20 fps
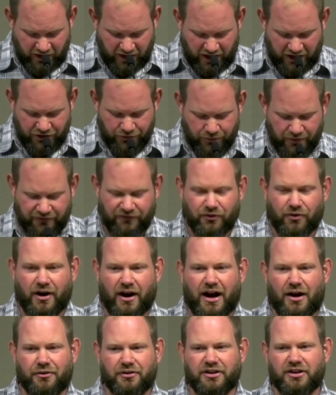and you have
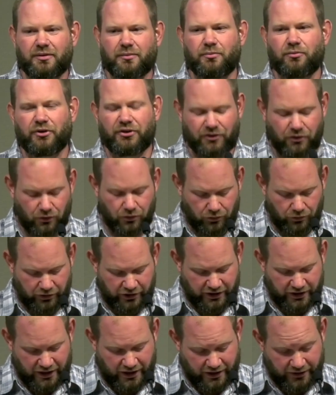crowned him with
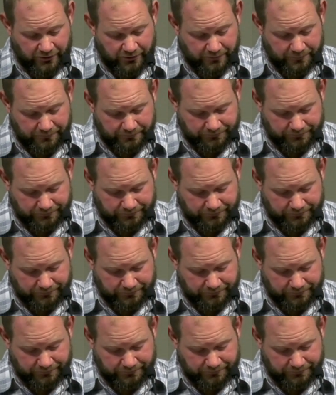glory and honor.